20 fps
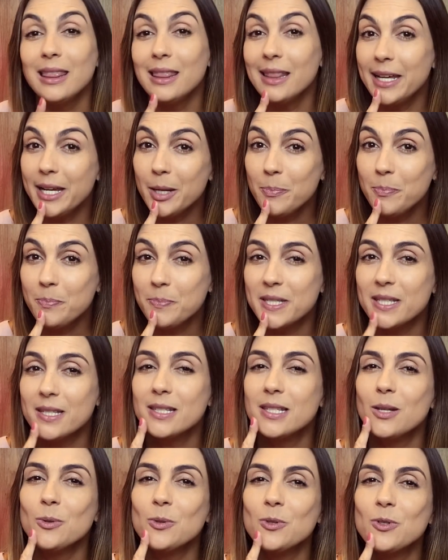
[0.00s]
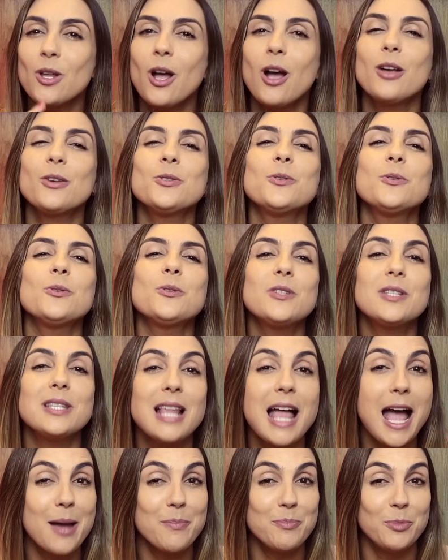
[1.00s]
Lips são os nossos
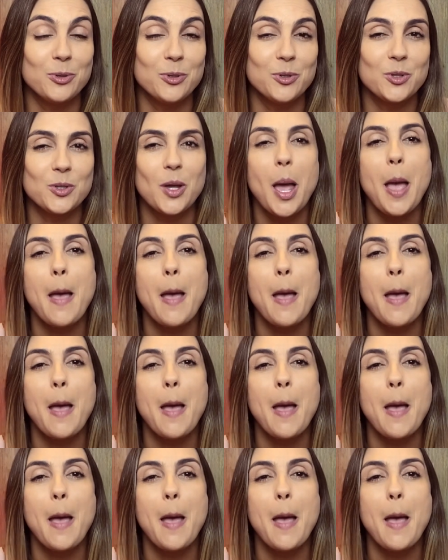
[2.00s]
lábios.